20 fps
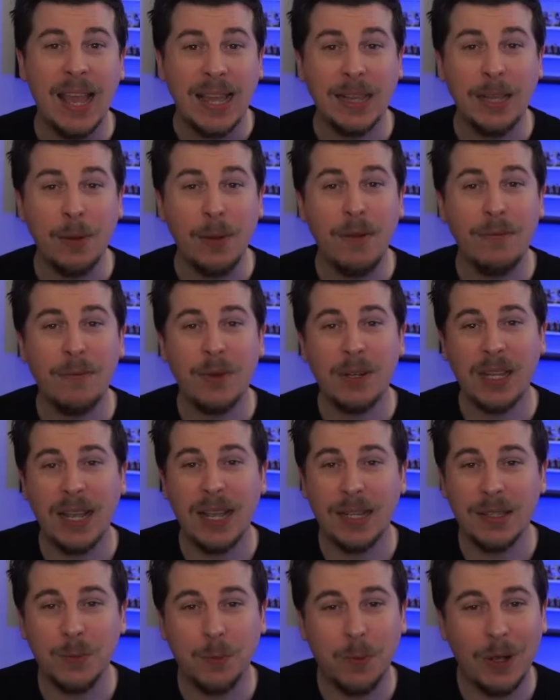Hello everyone
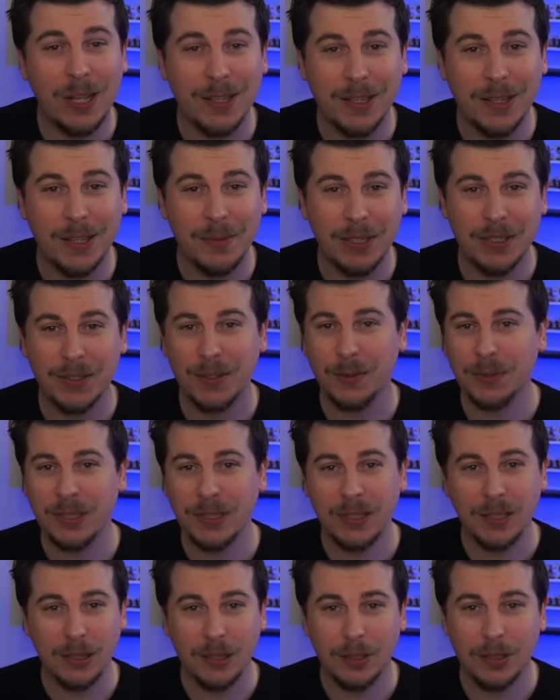and welcome to
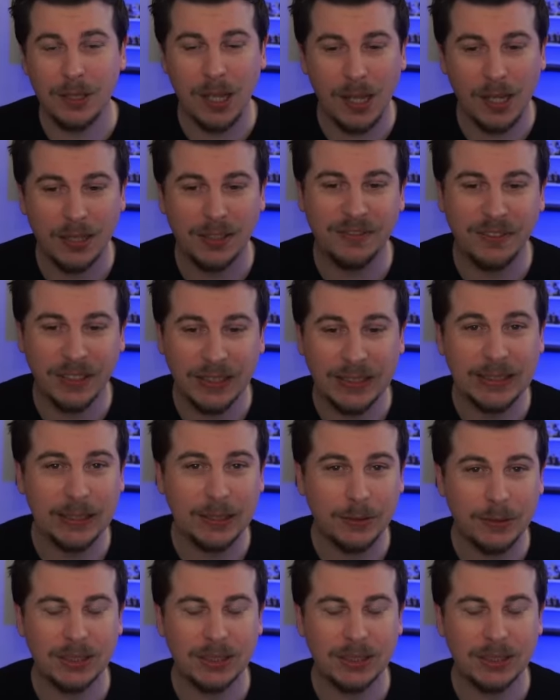another Lorcana video.